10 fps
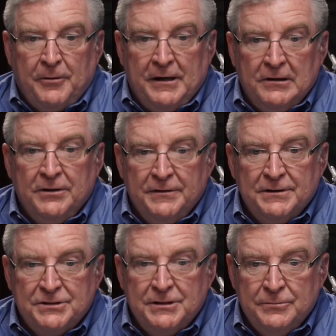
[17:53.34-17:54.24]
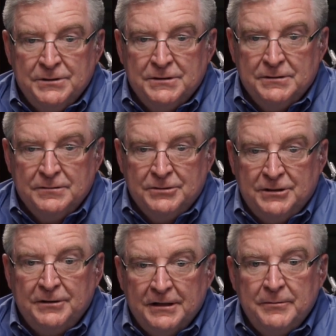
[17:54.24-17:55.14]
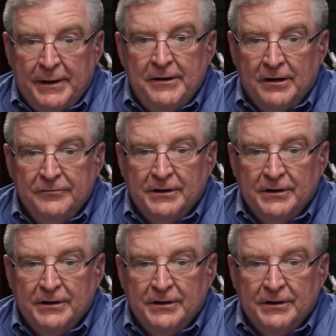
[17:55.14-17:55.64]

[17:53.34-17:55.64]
probably learned that she'll get the better of it.